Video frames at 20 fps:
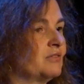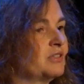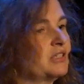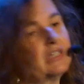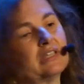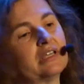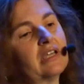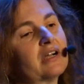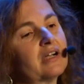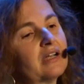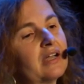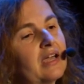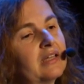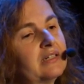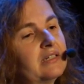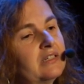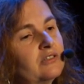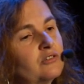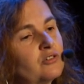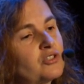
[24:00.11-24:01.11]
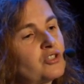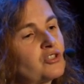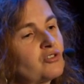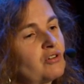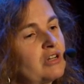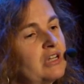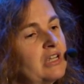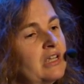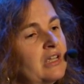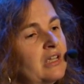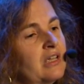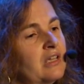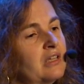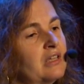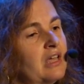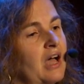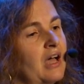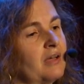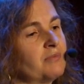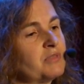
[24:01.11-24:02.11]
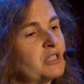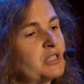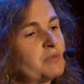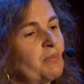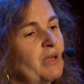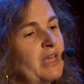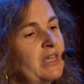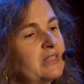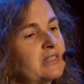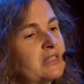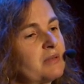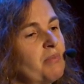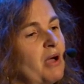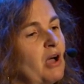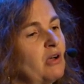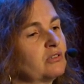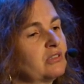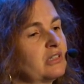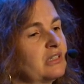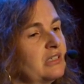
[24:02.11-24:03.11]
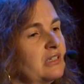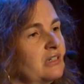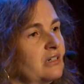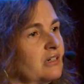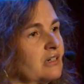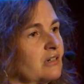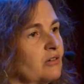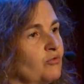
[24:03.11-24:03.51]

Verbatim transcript: the airline industry um, spends about a year